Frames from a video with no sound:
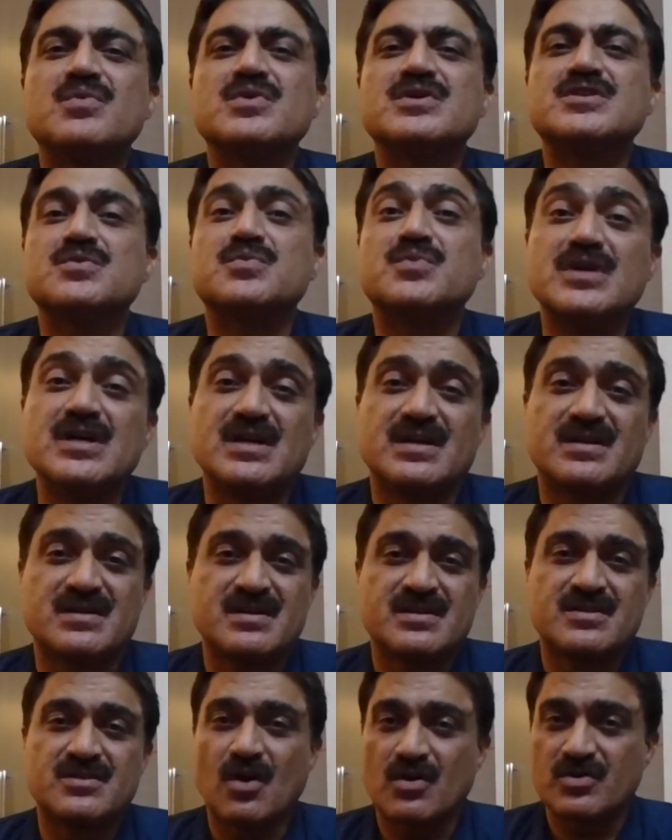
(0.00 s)
over the world,
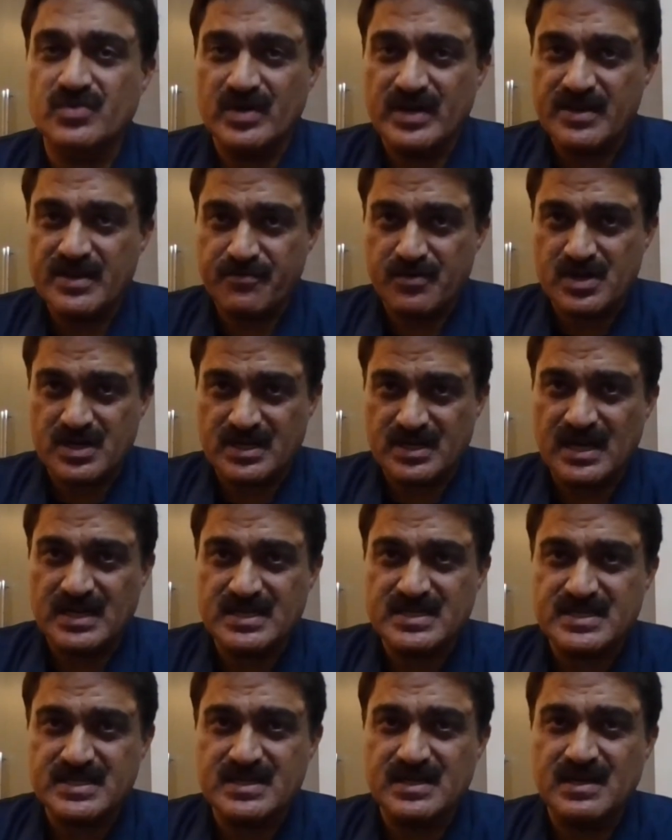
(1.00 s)
not only for
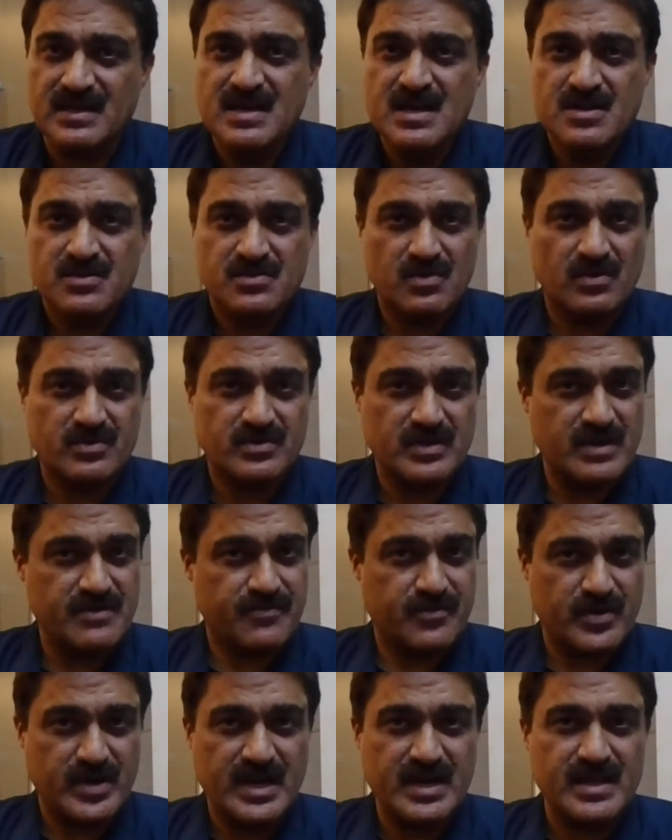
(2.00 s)
Karnataka, not only
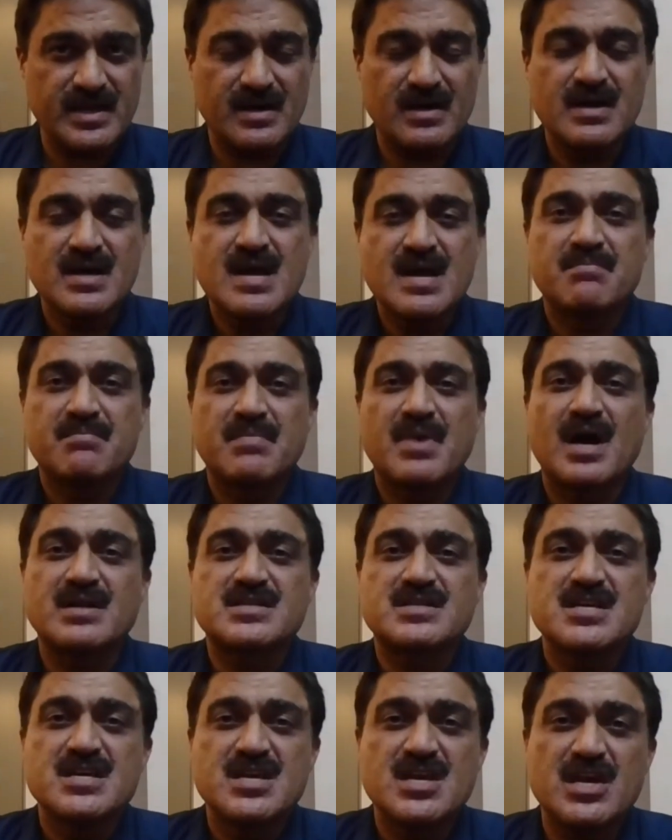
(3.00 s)
for India,
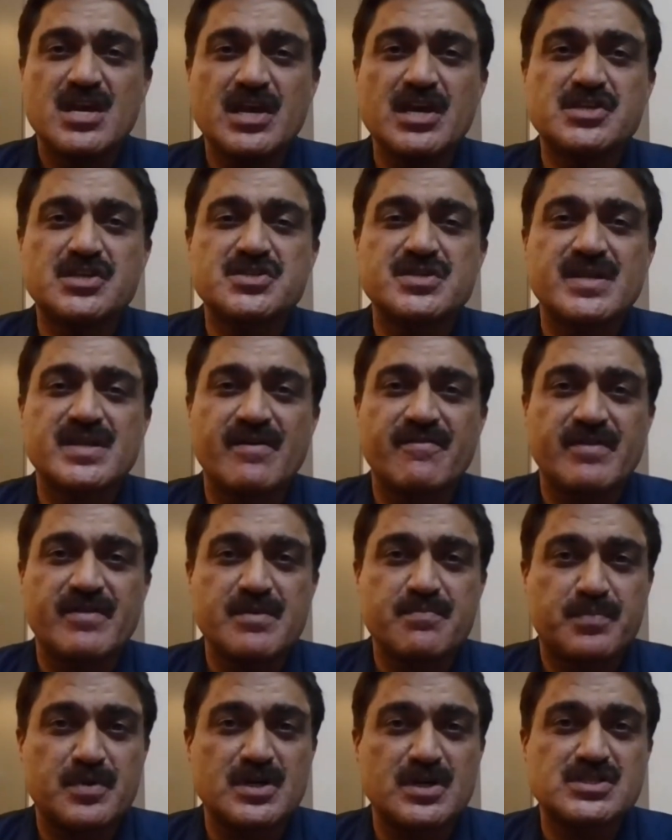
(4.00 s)
but each and
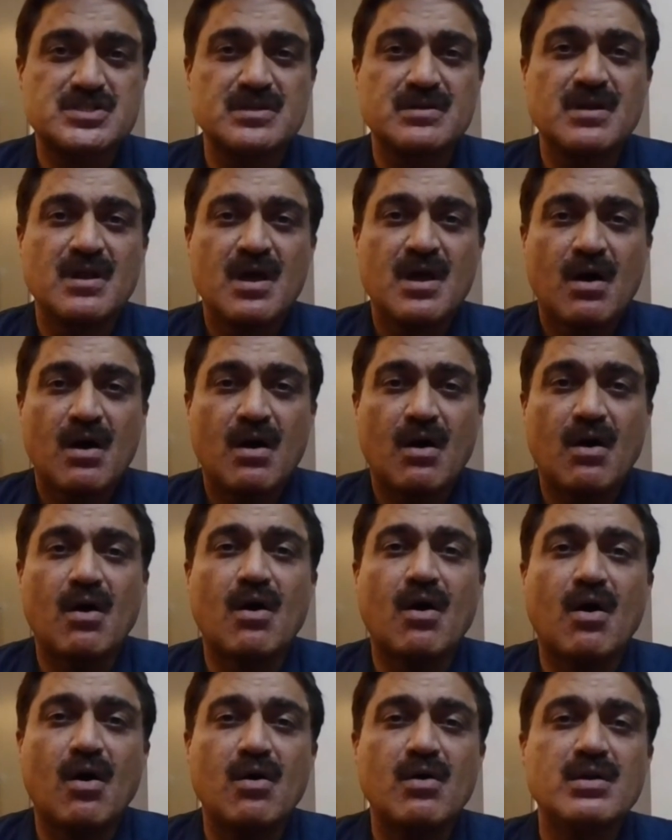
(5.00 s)
every person
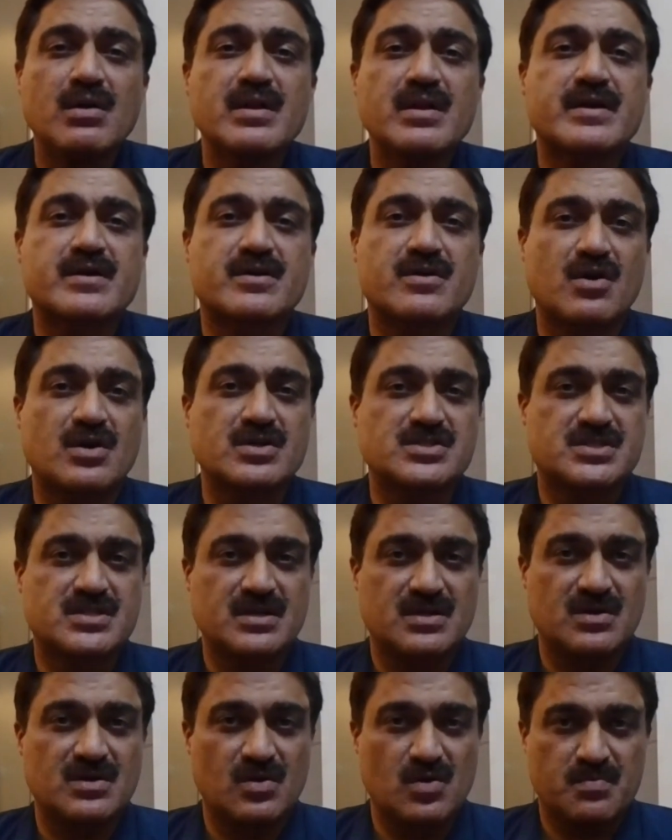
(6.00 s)
all across
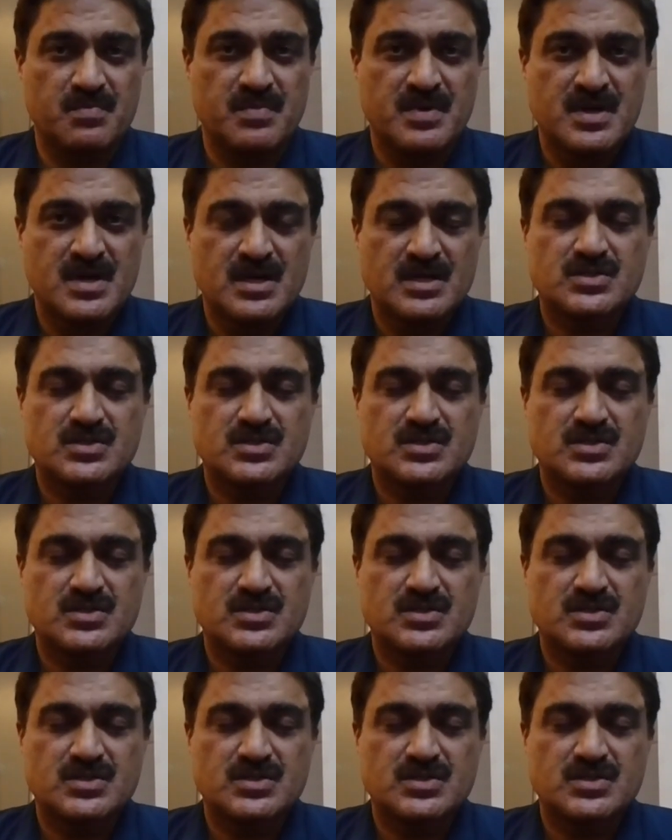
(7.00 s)
the globe.